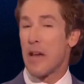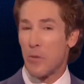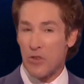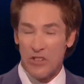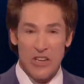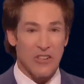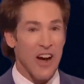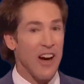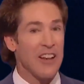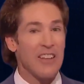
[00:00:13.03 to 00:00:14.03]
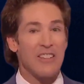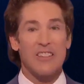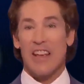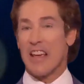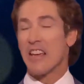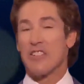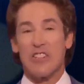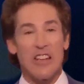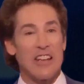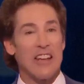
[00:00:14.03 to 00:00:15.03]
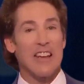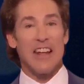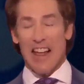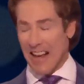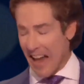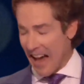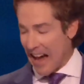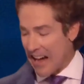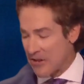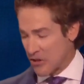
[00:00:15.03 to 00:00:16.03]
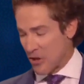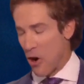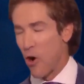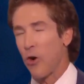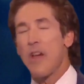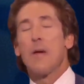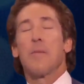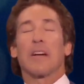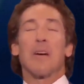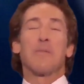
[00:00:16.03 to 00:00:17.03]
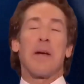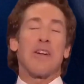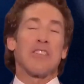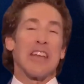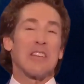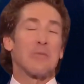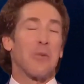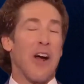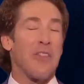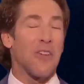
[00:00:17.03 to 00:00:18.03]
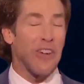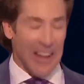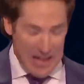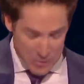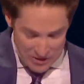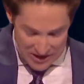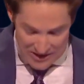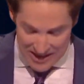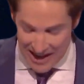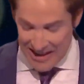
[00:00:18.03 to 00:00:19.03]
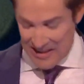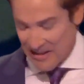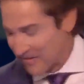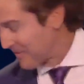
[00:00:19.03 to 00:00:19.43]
Although it may seem like there's a long journey ahead, take a moment to reflect on how far you have already come.